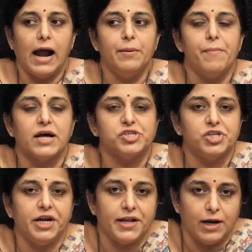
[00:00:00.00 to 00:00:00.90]
and
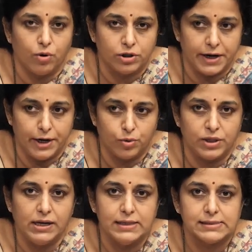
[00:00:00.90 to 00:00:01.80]
marginate along the
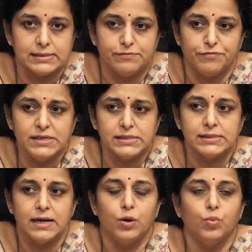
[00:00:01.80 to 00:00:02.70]
endothelial surface,